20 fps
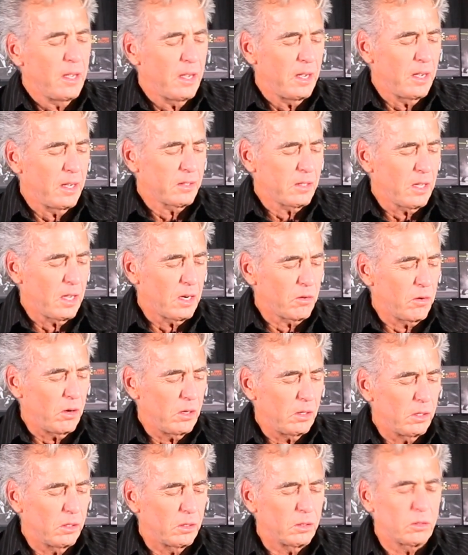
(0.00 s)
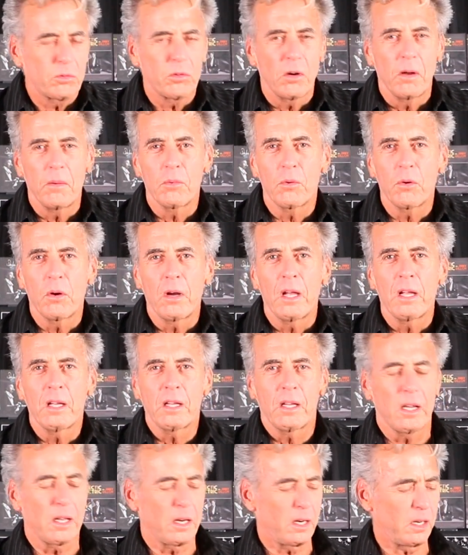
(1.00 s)
Uh, it's got a great little strum drain
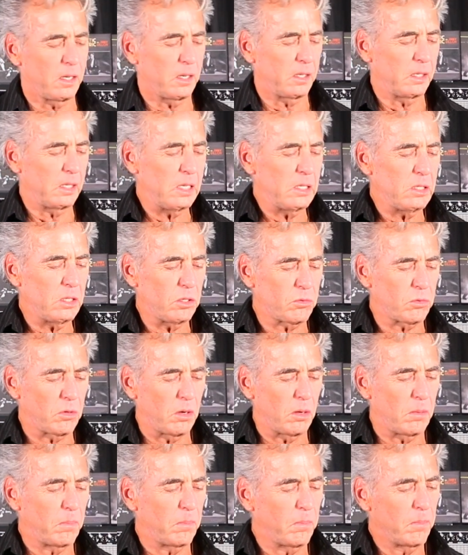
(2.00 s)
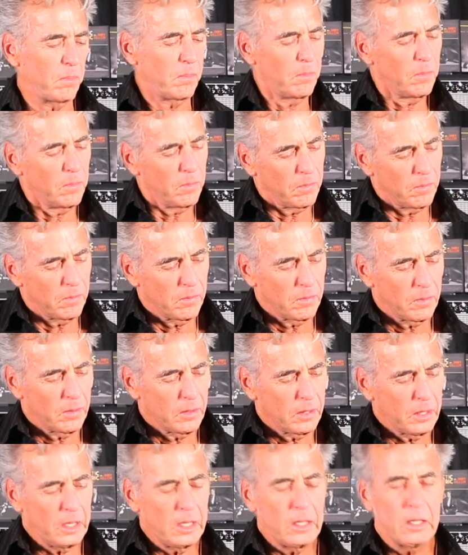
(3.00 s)
kind of easy strum
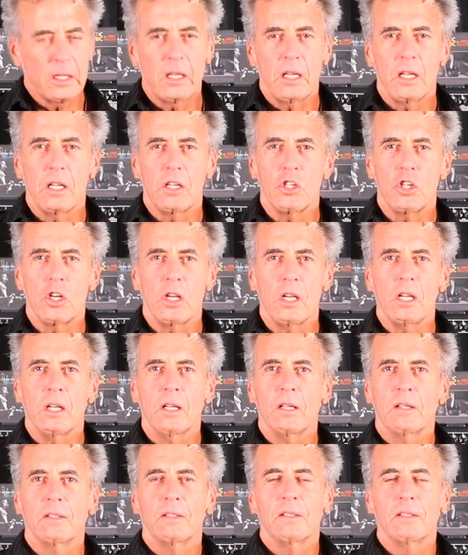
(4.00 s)
in the key of G.